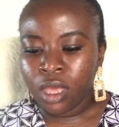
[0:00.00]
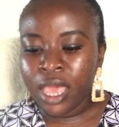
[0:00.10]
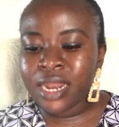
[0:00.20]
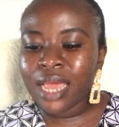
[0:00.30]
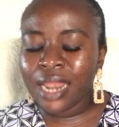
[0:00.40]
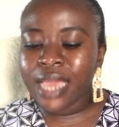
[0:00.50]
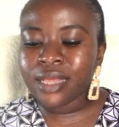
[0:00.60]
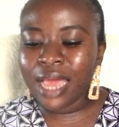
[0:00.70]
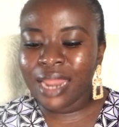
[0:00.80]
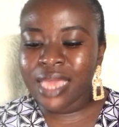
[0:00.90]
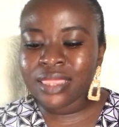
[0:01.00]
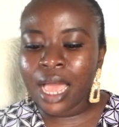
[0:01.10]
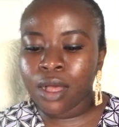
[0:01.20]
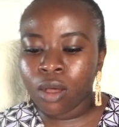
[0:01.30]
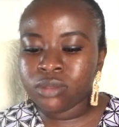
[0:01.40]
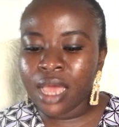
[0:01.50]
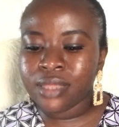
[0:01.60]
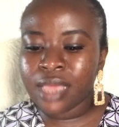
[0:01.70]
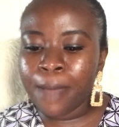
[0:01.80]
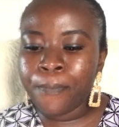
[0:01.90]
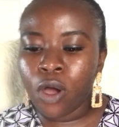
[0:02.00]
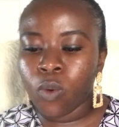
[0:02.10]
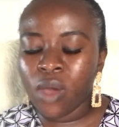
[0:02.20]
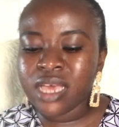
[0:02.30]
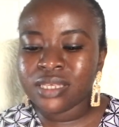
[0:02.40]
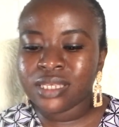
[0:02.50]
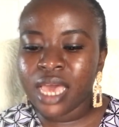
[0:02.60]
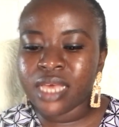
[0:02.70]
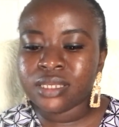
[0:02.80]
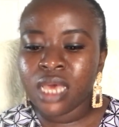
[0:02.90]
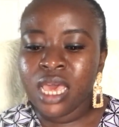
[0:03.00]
And I like that part where he says,